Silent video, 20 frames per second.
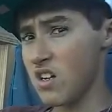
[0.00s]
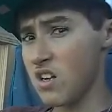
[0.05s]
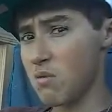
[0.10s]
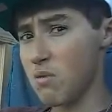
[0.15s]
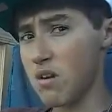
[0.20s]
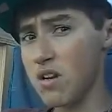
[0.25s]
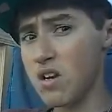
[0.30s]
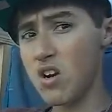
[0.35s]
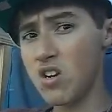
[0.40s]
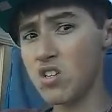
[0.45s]
Uh,
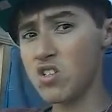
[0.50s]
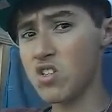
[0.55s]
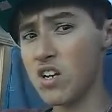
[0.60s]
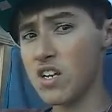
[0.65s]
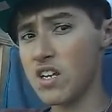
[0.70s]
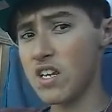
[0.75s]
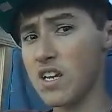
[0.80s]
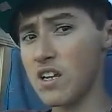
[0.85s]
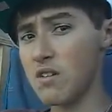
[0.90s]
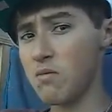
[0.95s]
what car
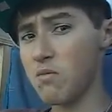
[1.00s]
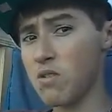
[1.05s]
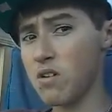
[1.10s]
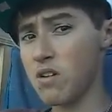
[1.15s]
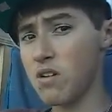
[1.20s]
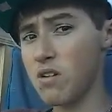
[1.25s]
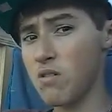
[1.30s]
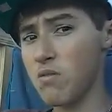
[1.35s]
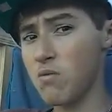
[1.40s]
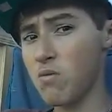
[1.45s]
should I get?
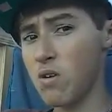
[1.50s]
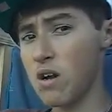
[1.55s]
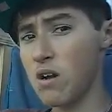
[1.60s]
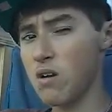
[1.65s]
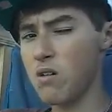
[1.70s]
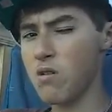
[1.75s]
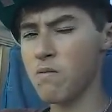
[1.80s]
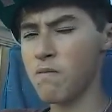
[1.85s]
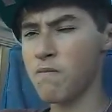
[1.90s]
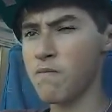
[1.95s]

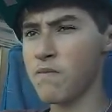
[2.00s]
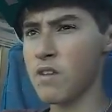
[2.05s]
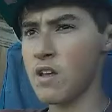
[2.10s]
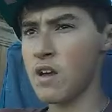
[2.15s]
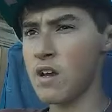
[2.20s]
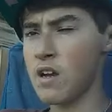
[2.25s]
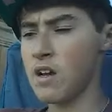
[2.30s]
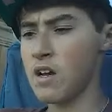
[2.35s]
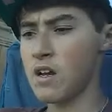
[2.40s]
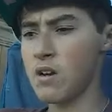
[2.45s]
Well,
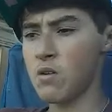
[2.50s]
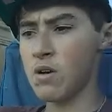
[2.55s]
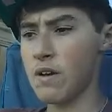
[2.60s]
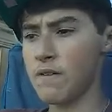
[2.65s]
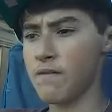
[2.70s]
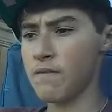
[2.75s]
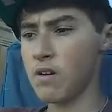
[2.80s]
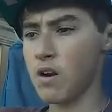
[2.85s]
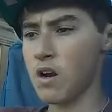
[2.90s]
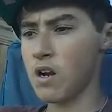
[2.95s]
no, nah, I don't
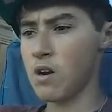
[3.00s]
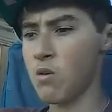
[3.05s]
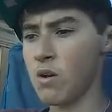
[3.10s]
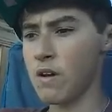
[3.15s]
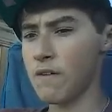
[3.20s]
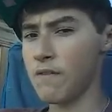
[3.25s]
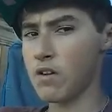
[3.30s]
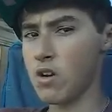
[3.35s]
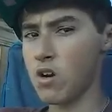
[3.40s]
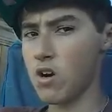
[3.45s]
have I
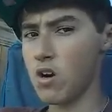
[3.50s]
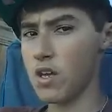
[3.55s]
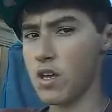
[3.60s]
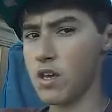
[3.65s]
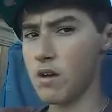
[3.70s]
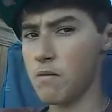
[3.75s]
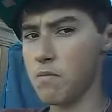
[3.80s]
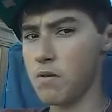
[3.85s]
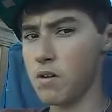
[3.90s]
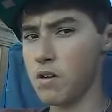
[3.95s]
don't have a car
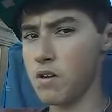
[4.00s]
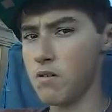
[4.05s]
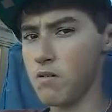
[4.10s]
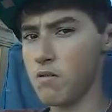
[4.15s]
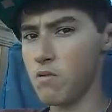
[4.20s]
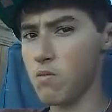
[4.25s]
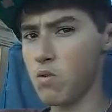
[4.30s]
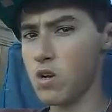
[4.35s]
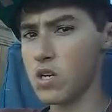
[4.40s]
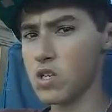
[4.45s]
yet, but
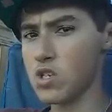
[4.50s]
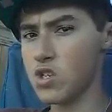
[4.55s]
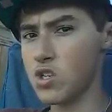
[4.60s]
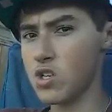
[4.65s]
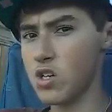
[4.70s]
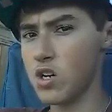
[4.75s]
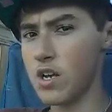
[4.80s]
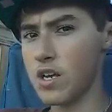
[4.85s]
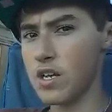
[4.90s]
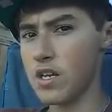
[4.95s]
what
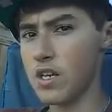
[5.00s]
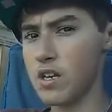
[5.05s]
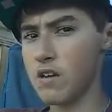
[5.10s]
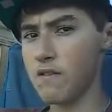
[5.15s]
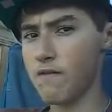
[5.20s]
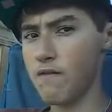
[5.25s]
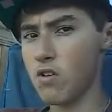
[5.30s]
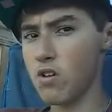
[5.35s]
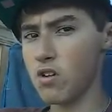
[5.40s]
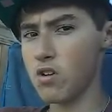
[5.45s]
should I
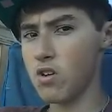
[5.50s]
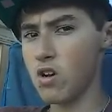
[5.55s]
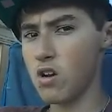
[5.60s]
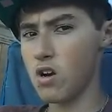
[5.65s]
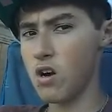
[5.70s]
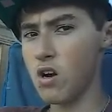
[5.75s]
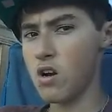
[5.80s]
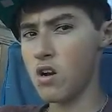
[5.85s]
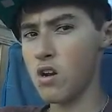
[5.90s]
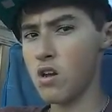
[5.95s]
get for a
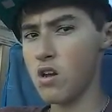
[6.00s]
car?